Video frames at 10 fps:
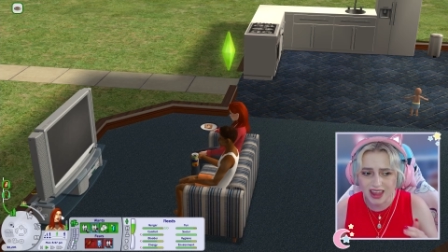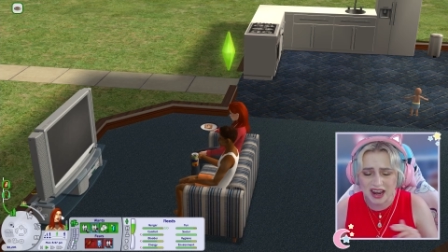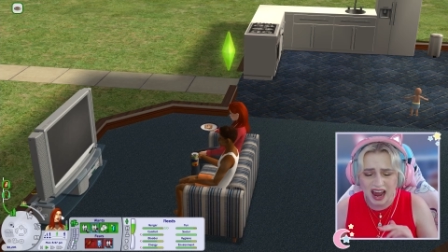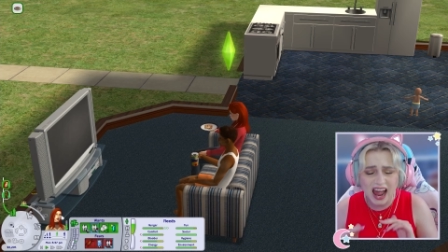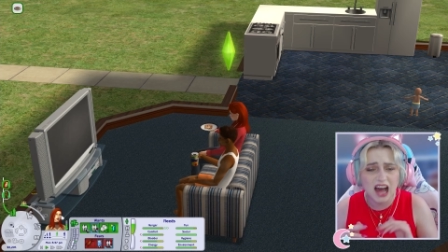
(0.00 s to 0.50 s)

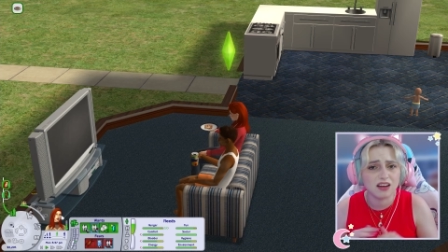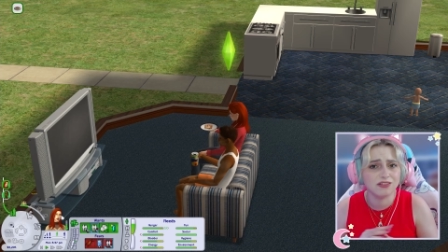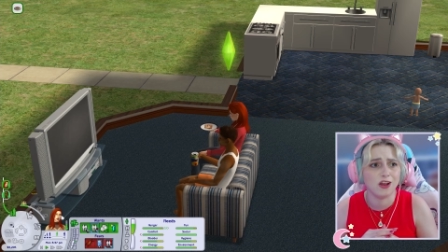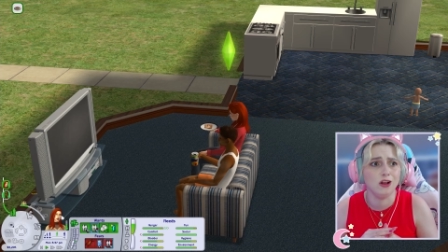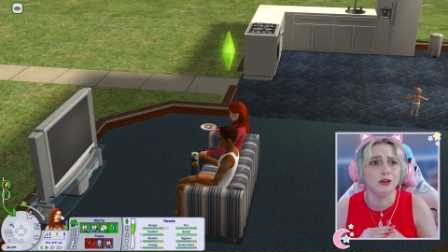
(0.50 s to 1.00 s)
And I
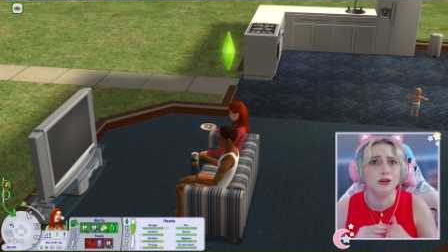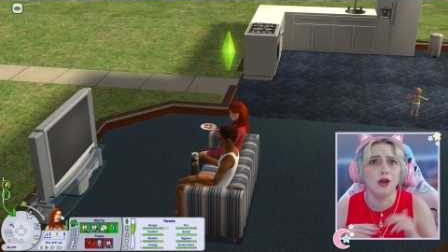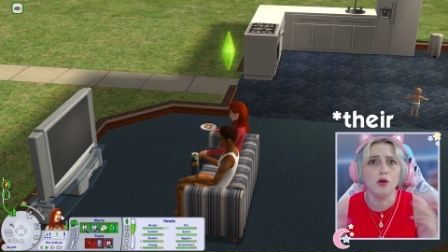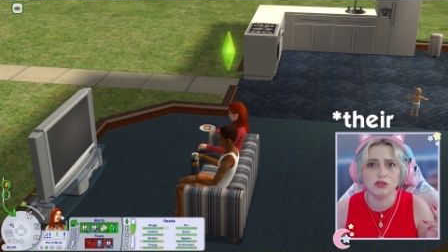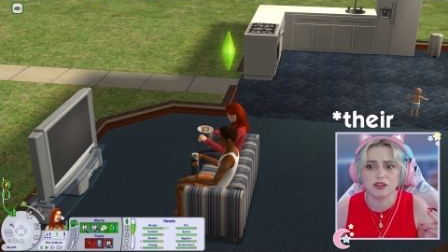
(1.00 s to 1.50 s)
have
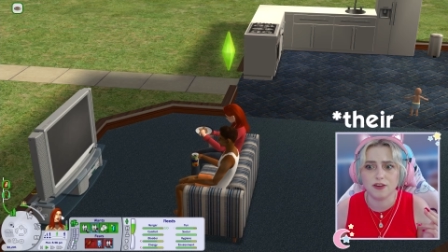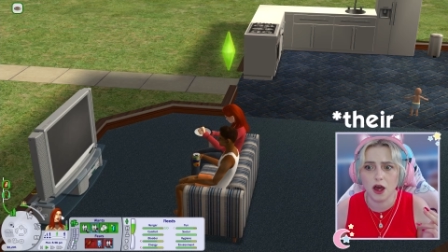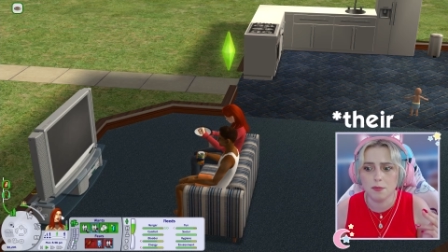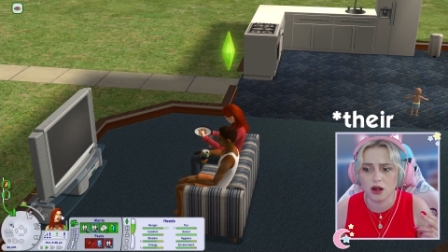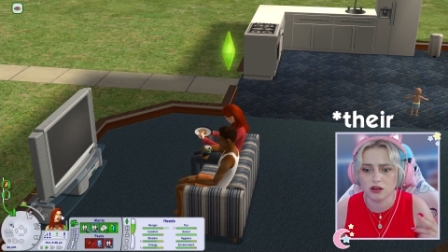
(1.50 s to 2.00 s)
loads of
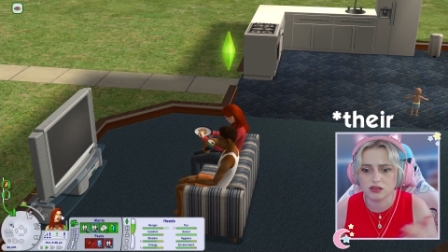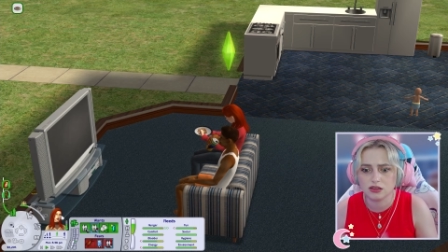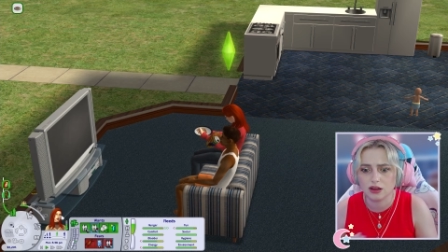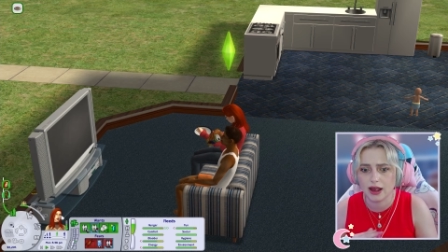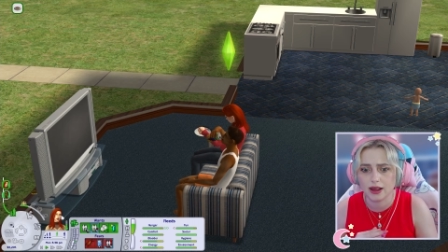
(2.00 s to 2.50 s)
her mods,
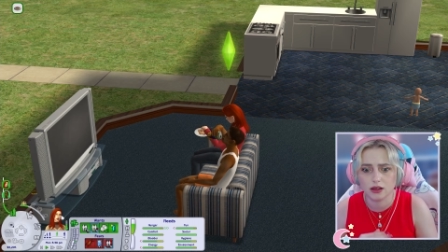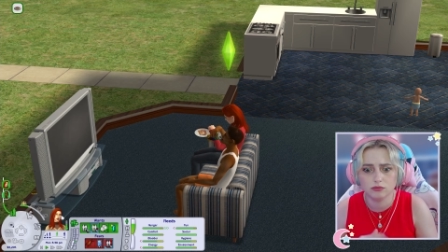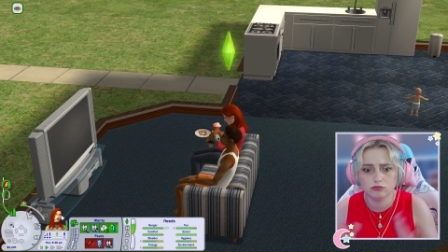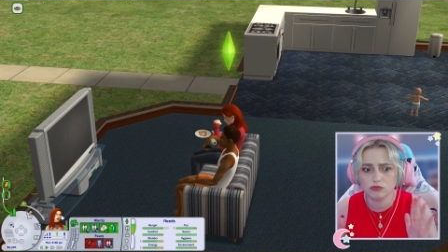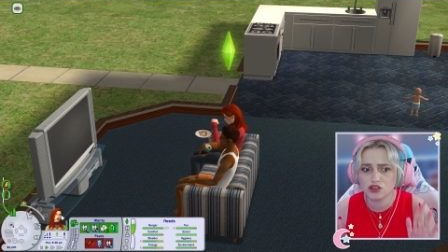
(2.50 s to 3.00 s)
like
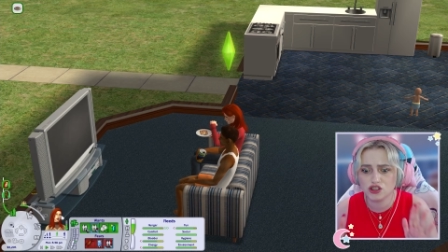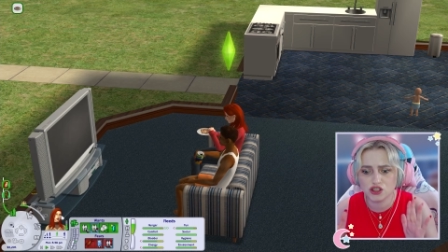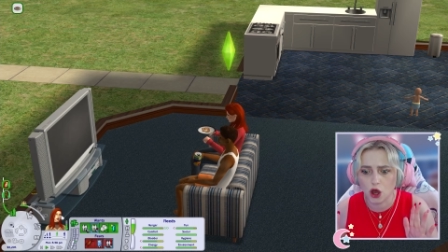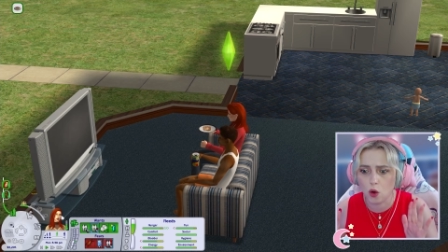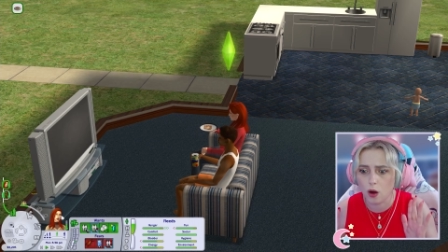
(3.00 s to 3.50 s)

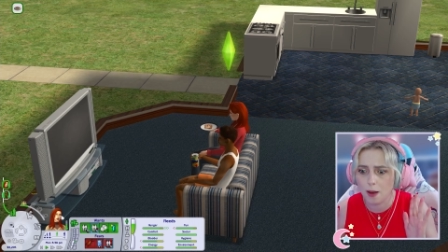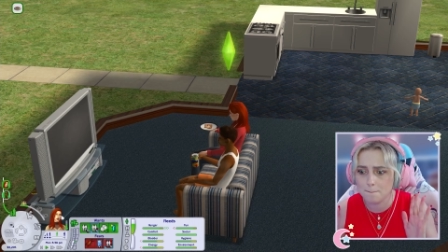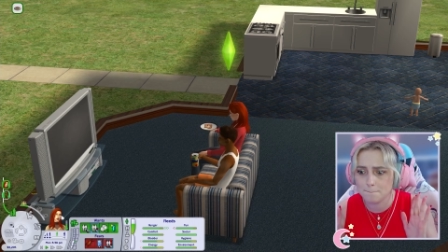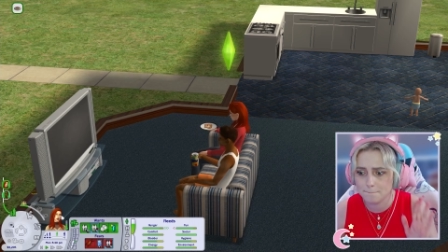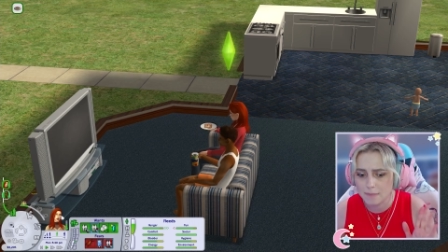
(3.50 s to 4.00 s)
so
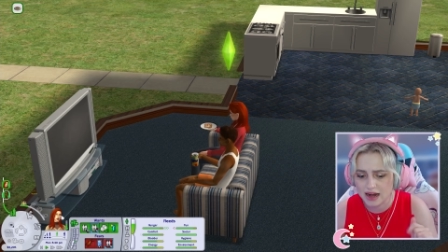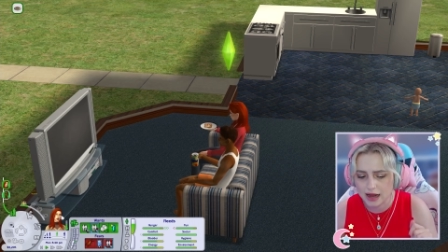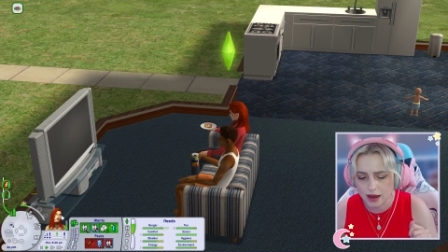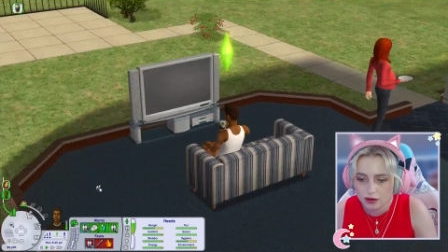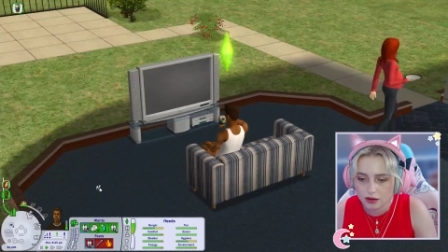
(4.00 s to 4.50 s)

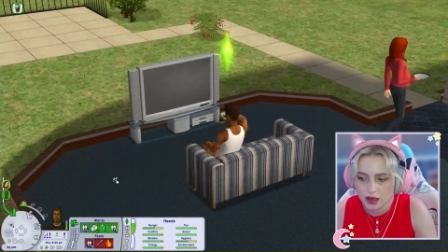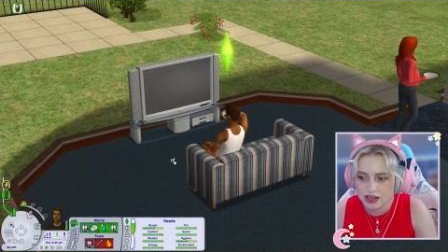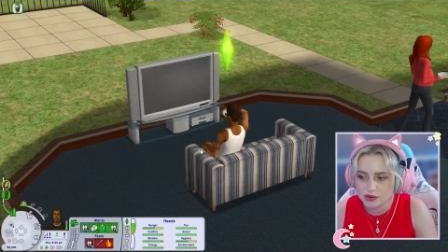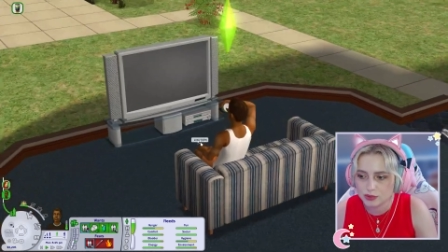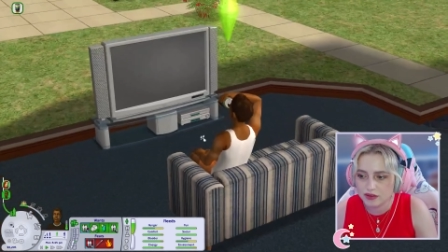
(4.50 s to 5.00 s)
many.
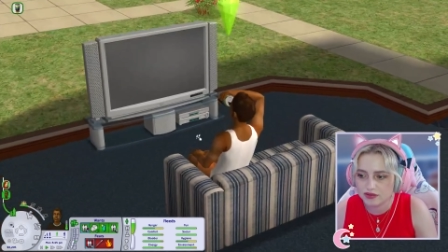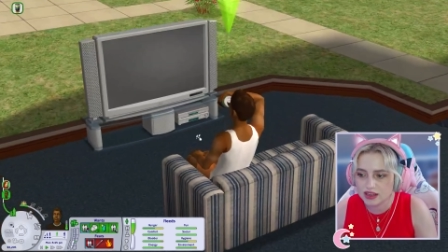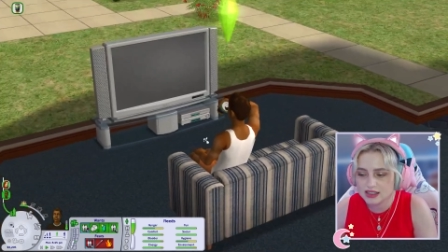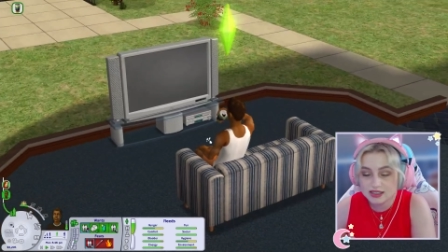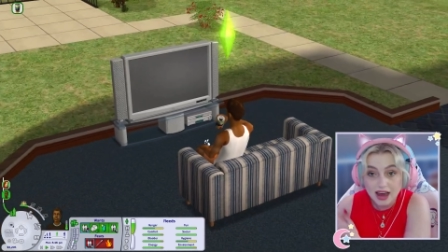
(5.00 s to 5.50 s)
And with
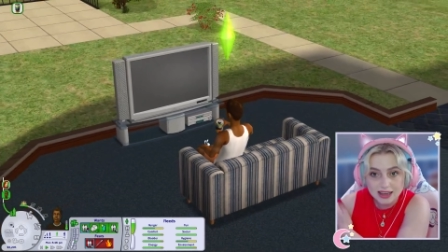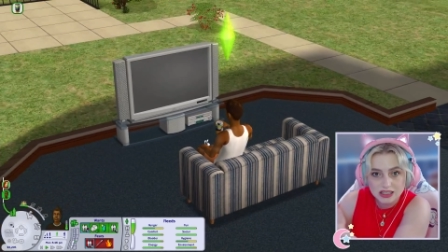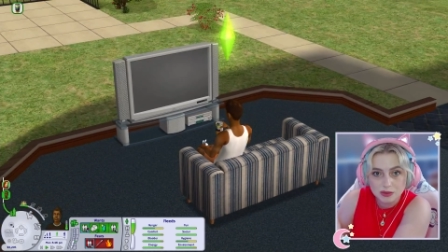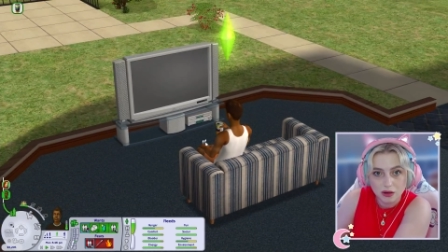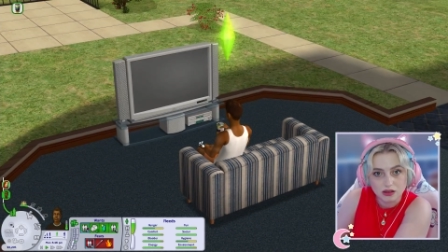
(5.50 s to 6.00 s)
this
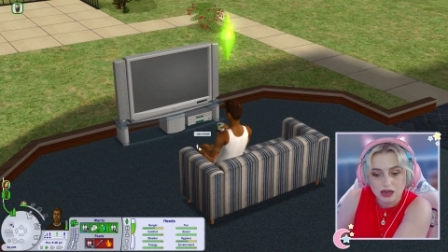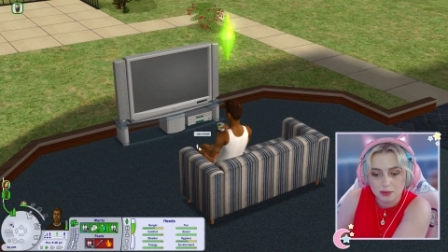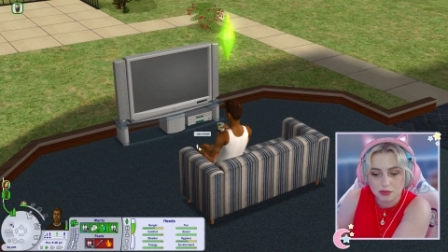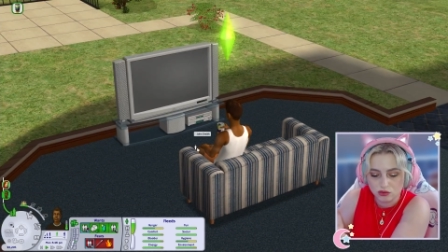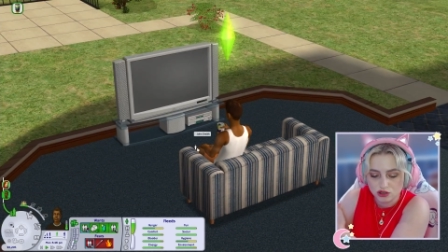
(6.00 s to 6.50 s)
next mod
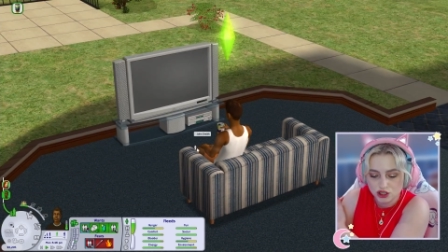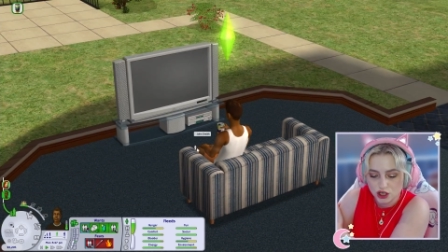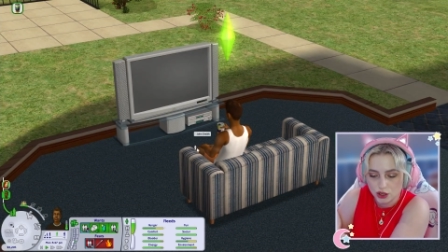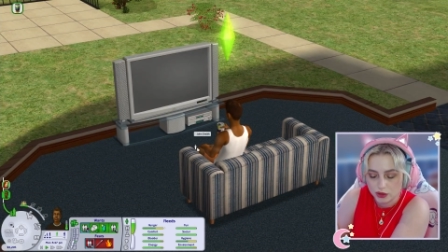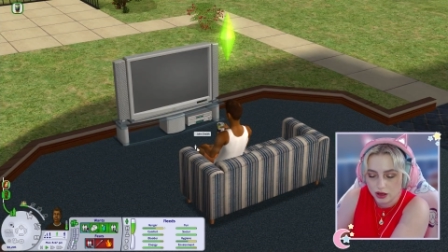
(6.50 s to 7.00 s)
I'm going to
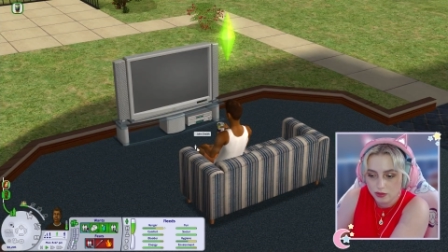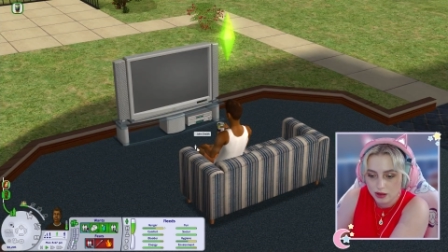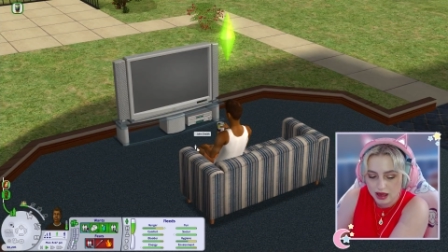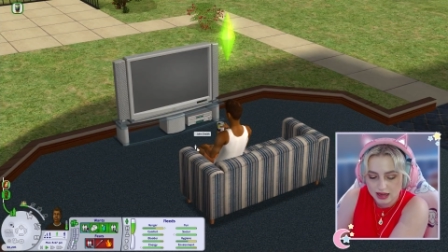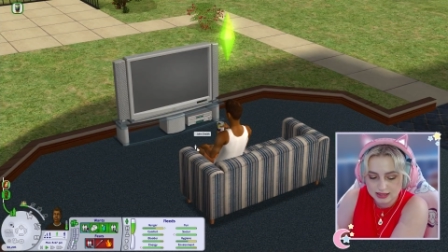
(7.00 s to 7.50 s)
show you,
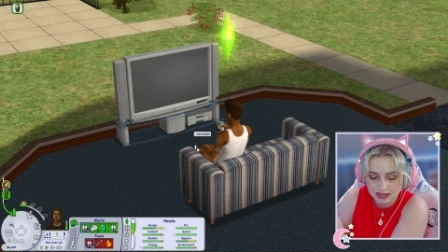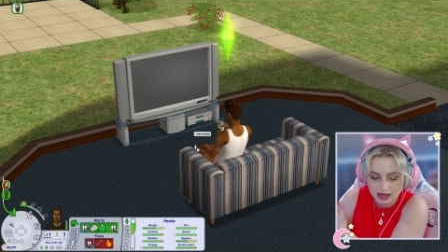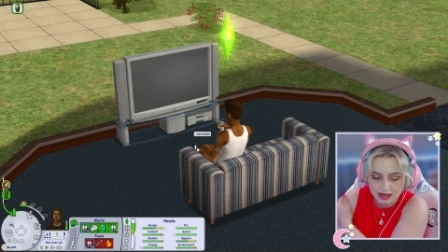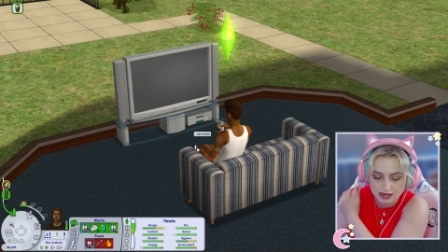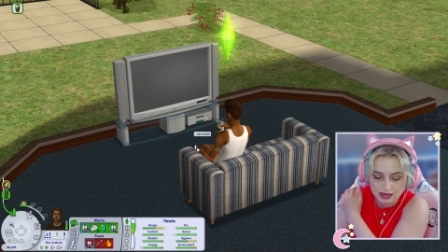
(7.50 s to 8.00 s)
it
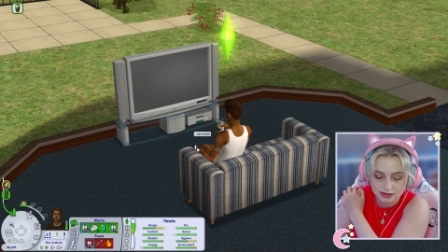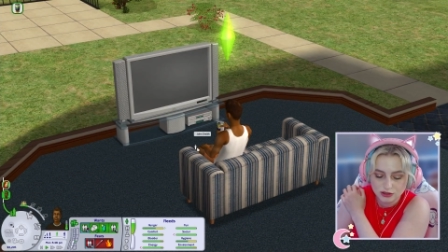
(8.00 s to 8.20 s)
is